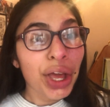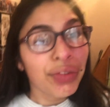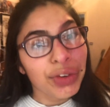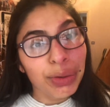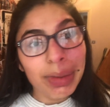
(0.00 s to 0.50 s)

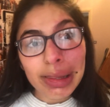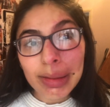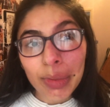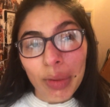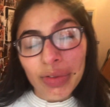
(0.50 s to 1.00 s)
a few
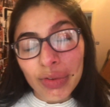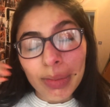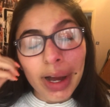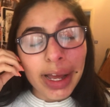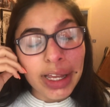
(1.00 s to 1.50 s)
bits and bobs for
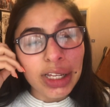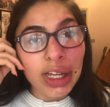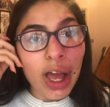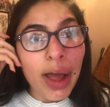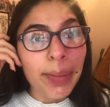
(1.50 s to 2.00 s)
my
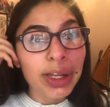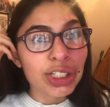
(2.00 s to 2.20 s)
um,